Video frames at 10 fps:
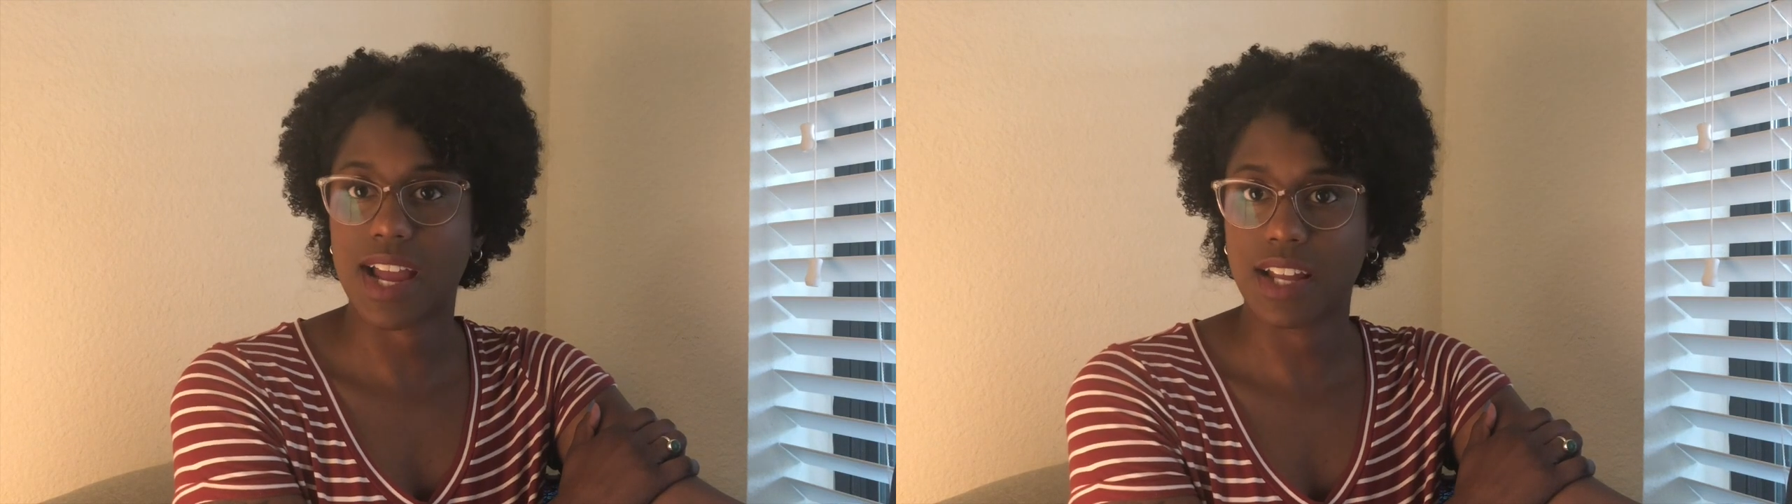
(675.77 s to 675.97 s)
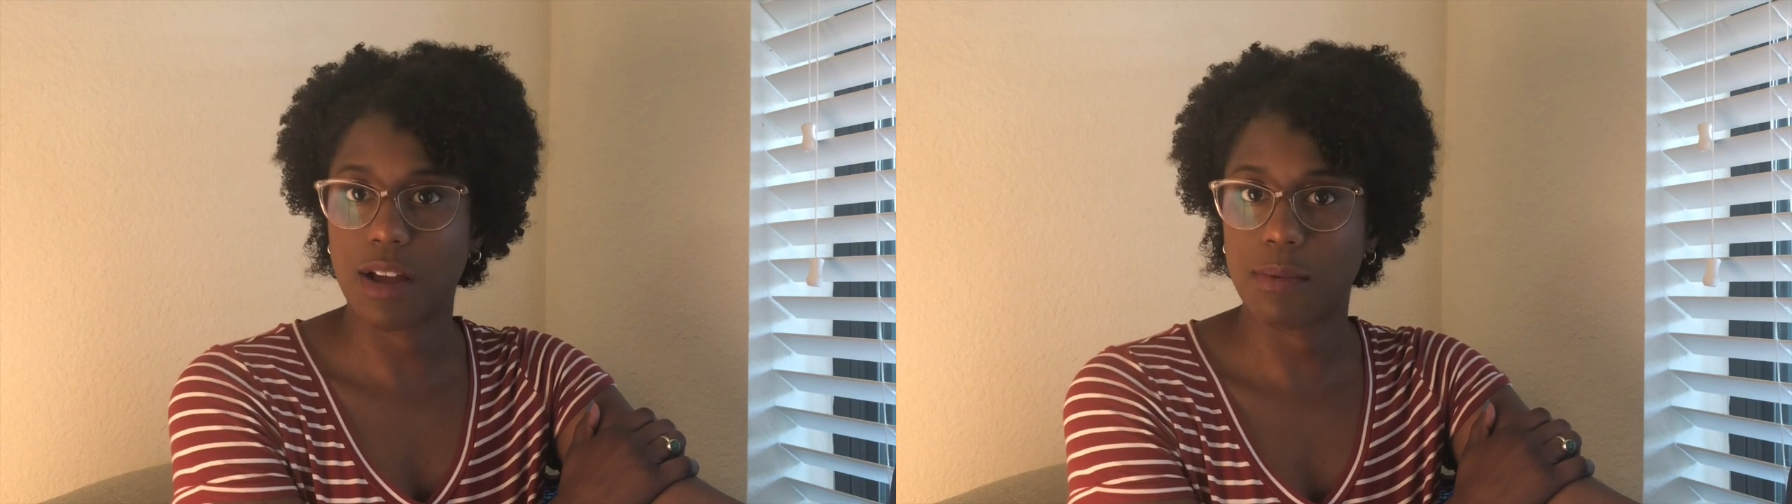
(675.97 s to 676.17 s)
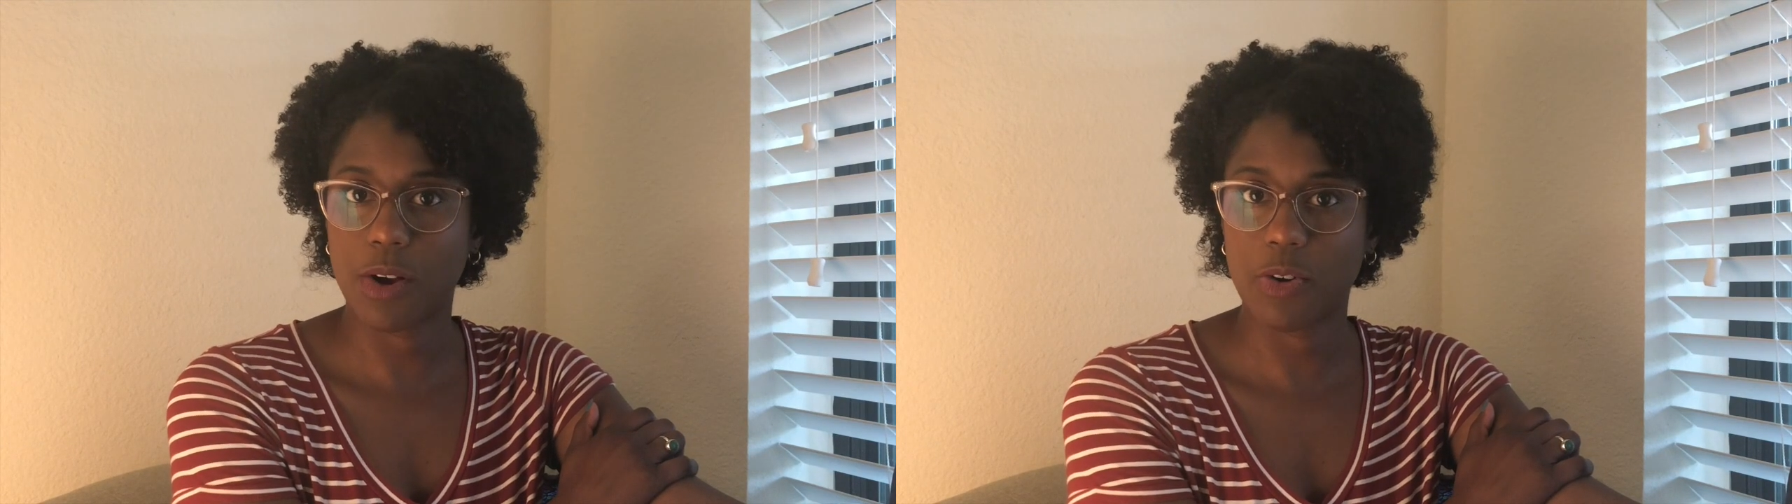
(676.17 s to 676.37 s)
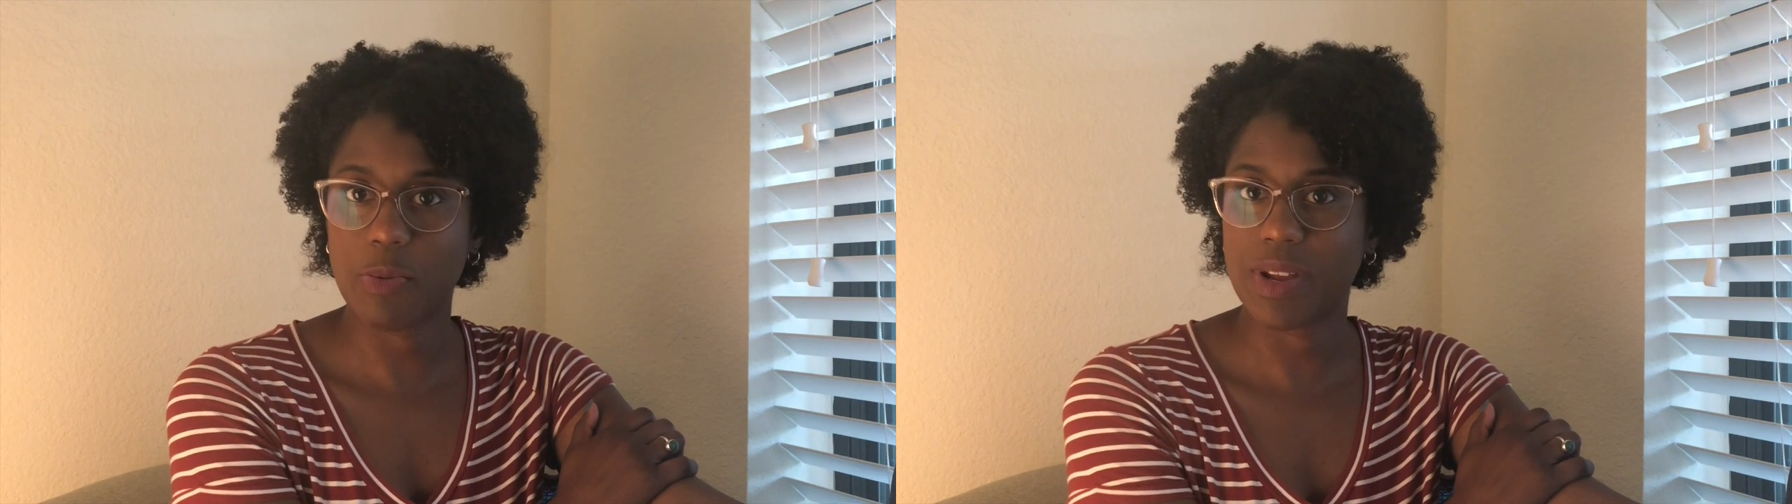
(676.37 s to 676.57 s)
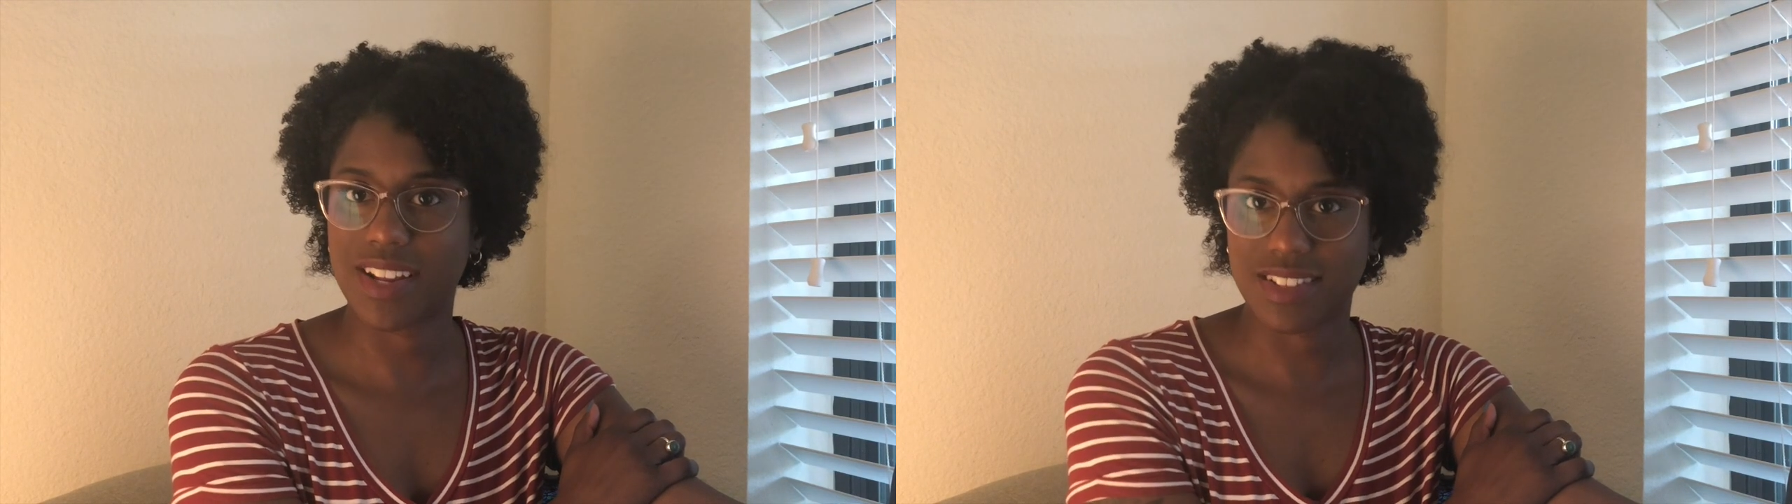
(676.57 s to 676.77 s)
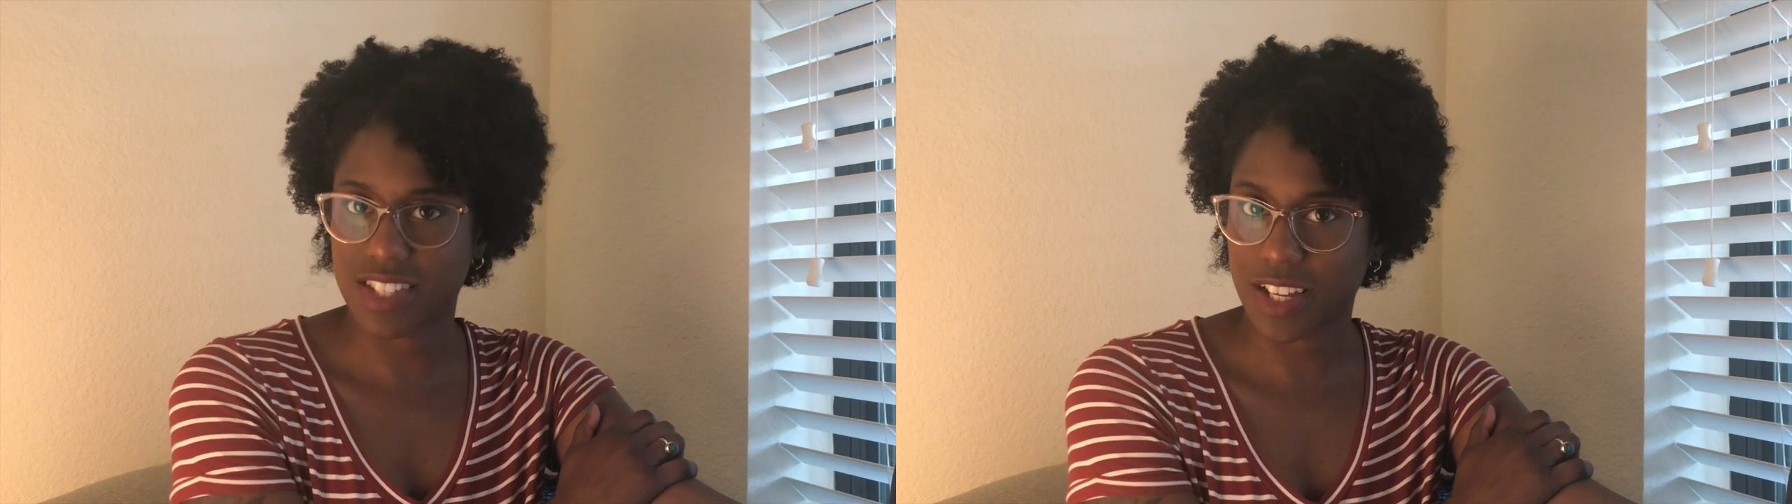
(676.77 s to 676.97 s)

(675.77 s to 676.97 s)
I come home and it's